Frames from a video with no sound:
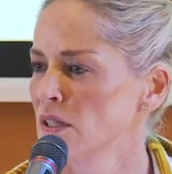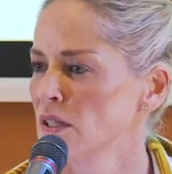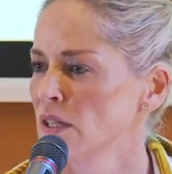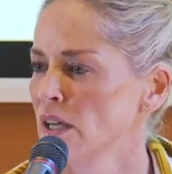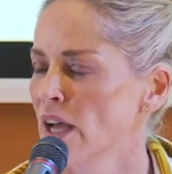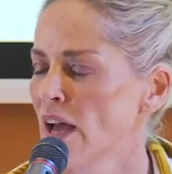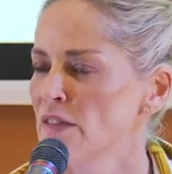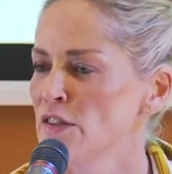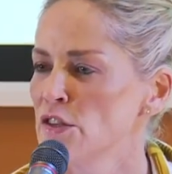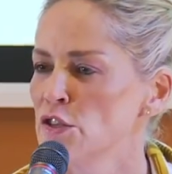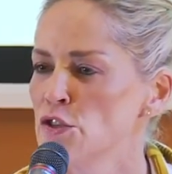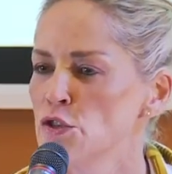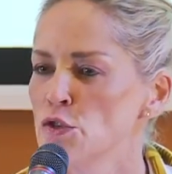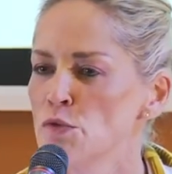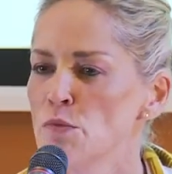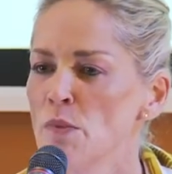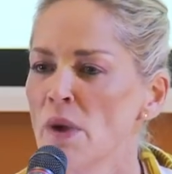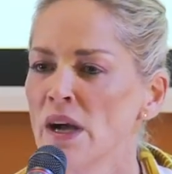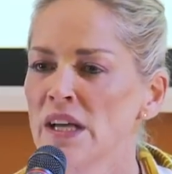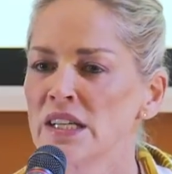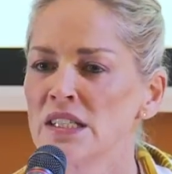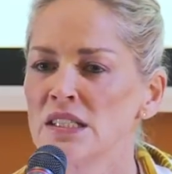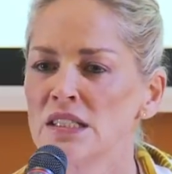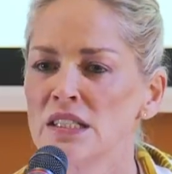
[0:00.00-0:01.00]
and that you
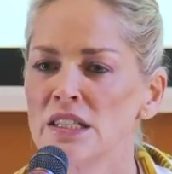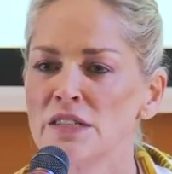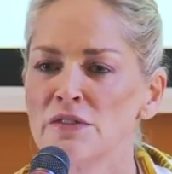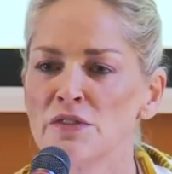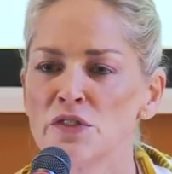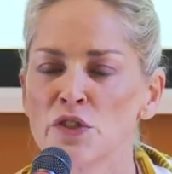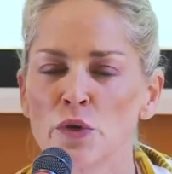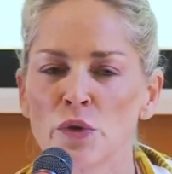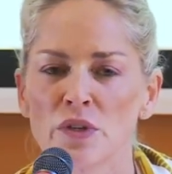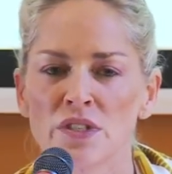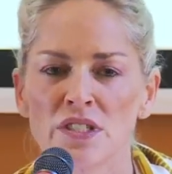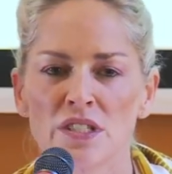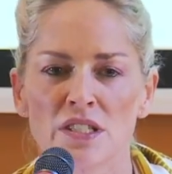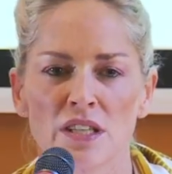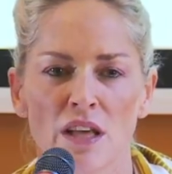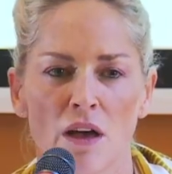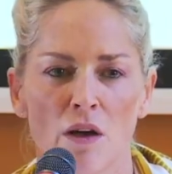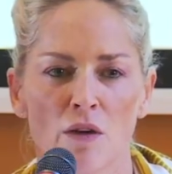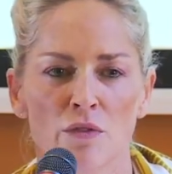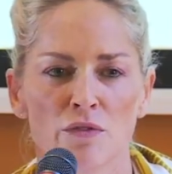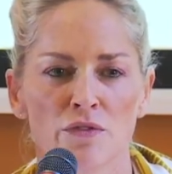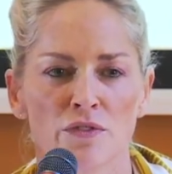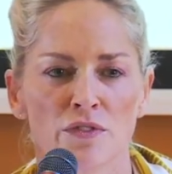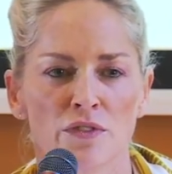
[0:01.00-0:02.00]
might lift
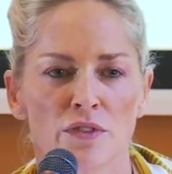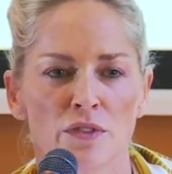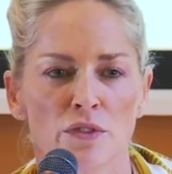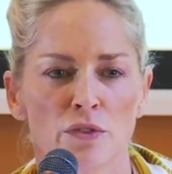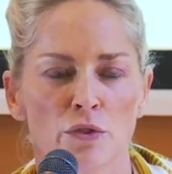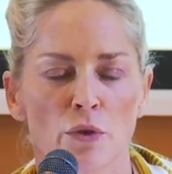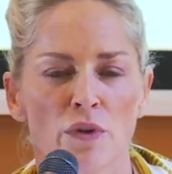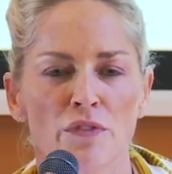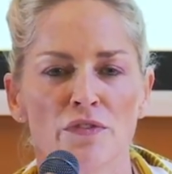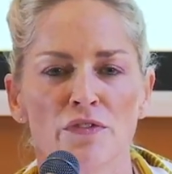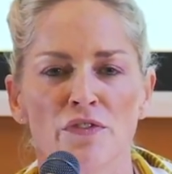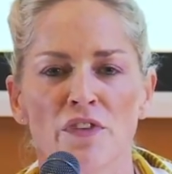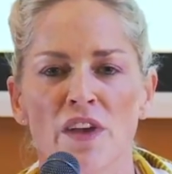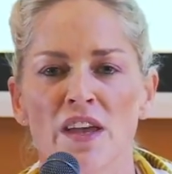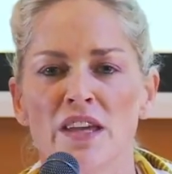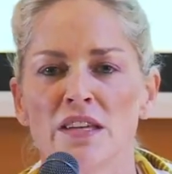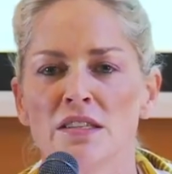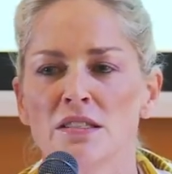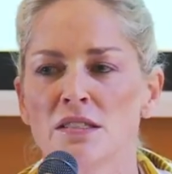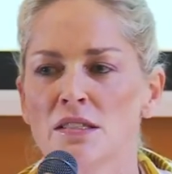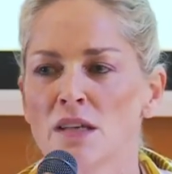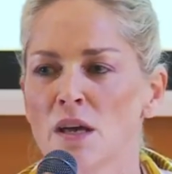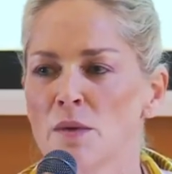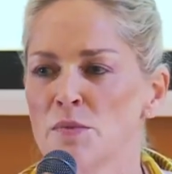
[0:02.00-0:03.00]
yourself, your
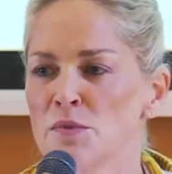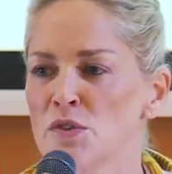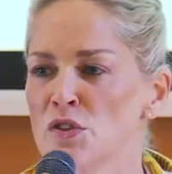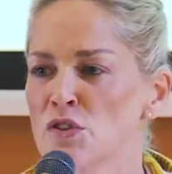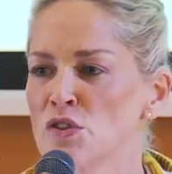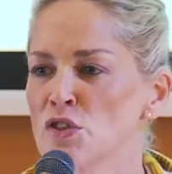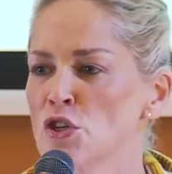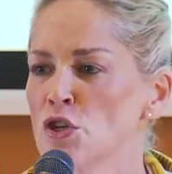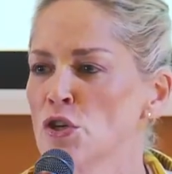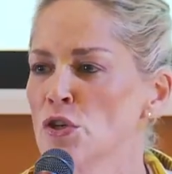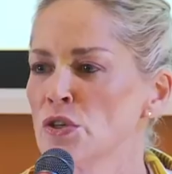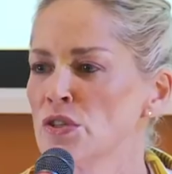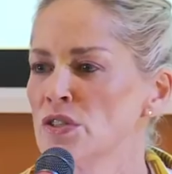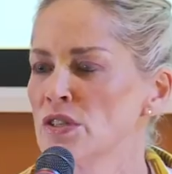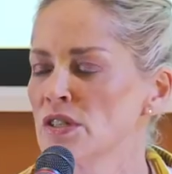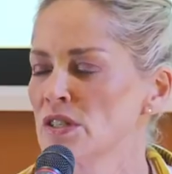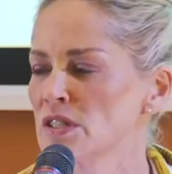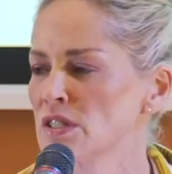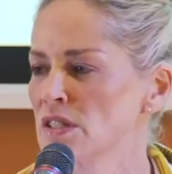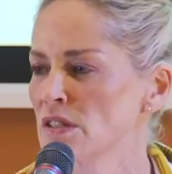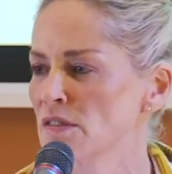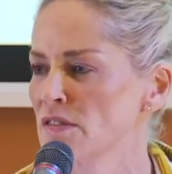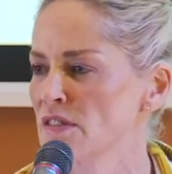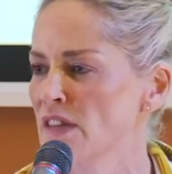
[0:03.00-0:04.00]
face up to the
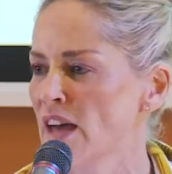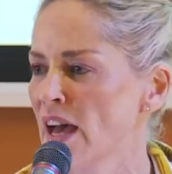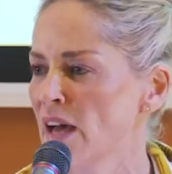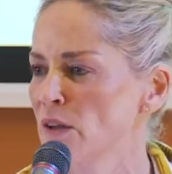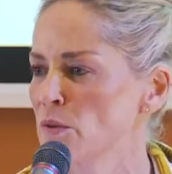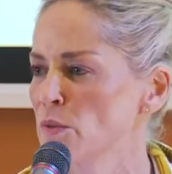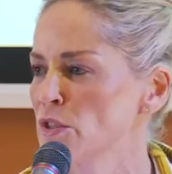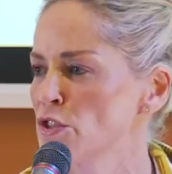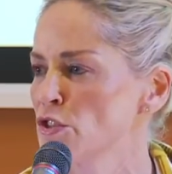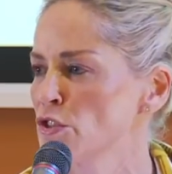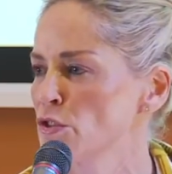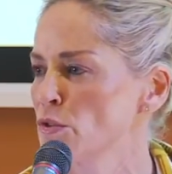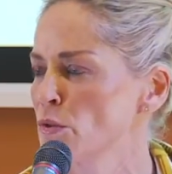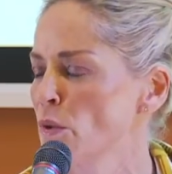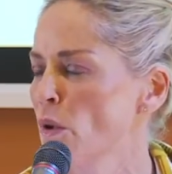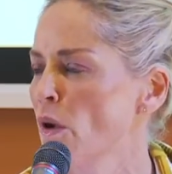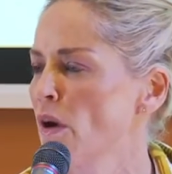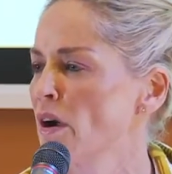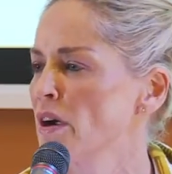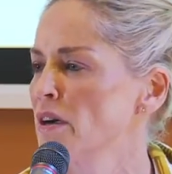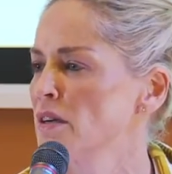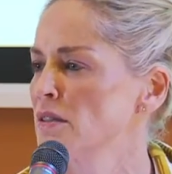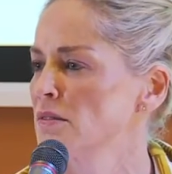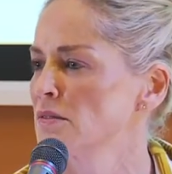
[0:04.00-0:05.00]
goodness of that which you
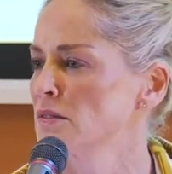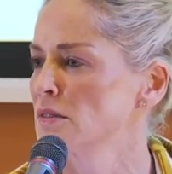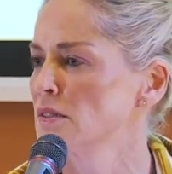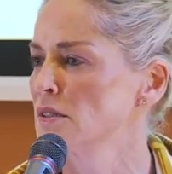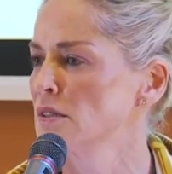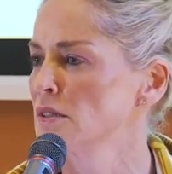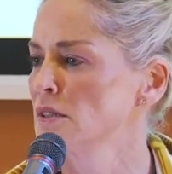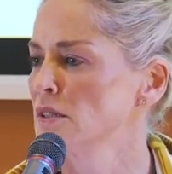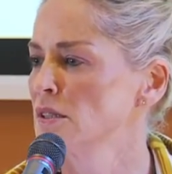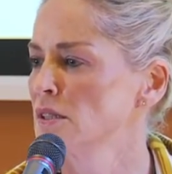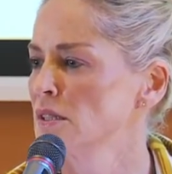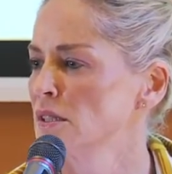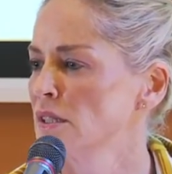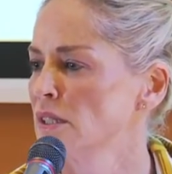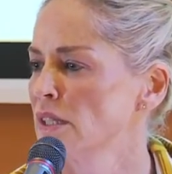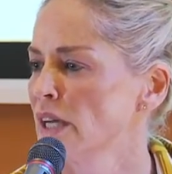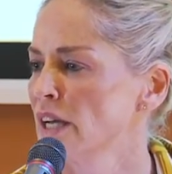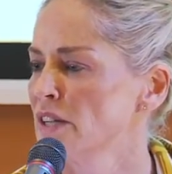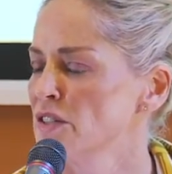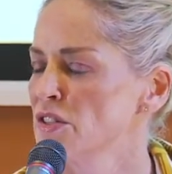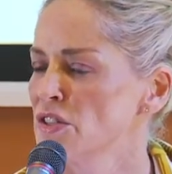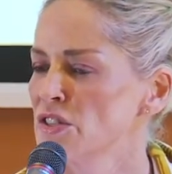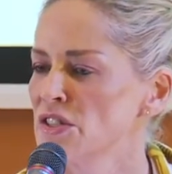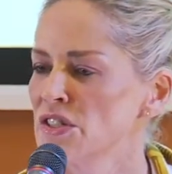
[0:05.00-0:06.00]
are,
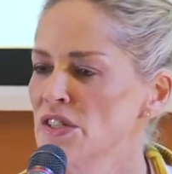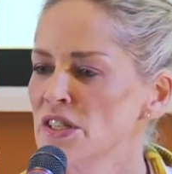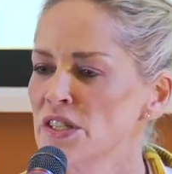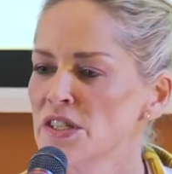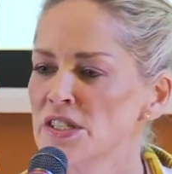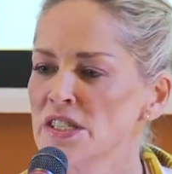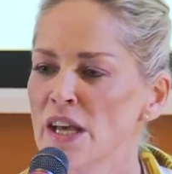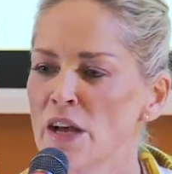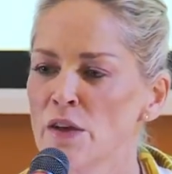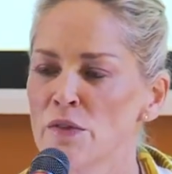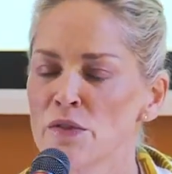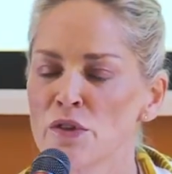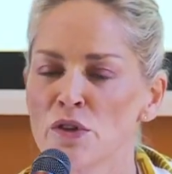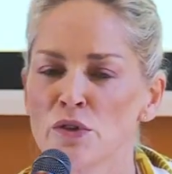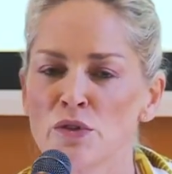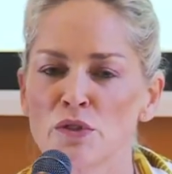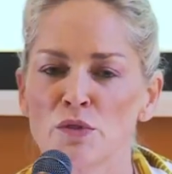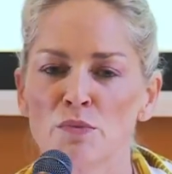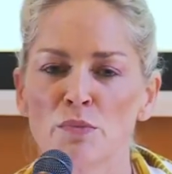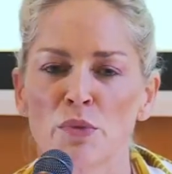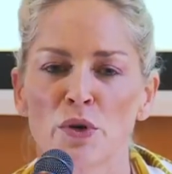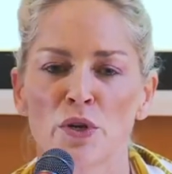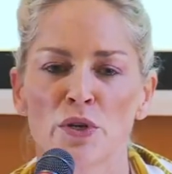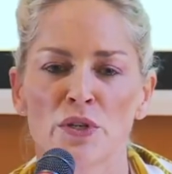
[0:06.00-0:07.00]
and to sit down
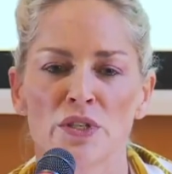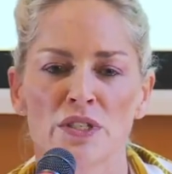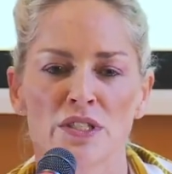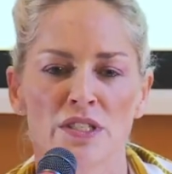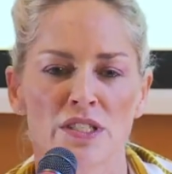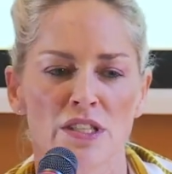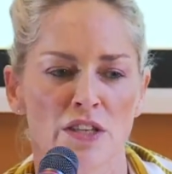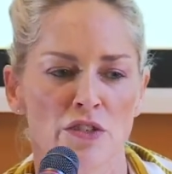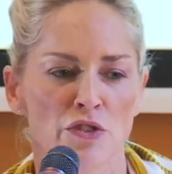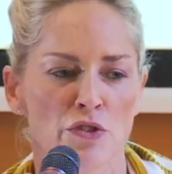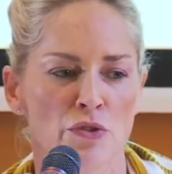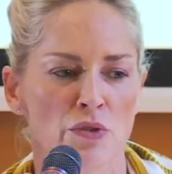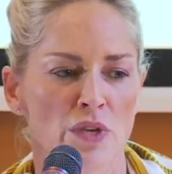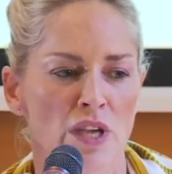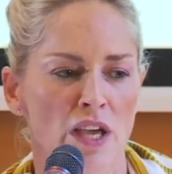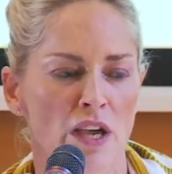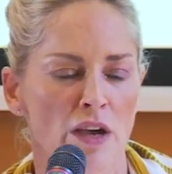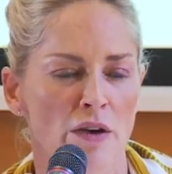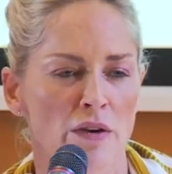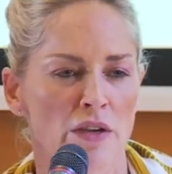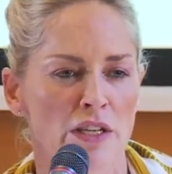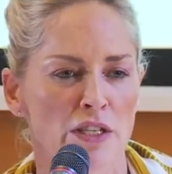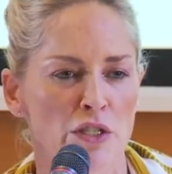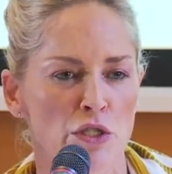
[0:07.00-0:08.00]
those burdens that you
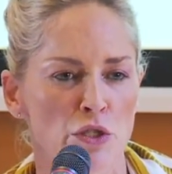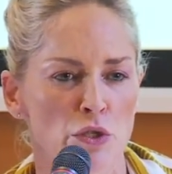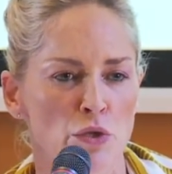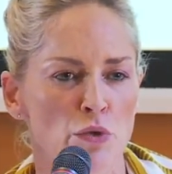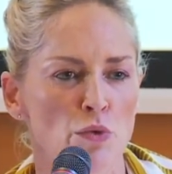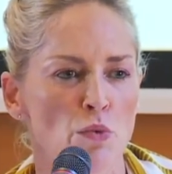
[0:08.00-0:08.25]
carry, too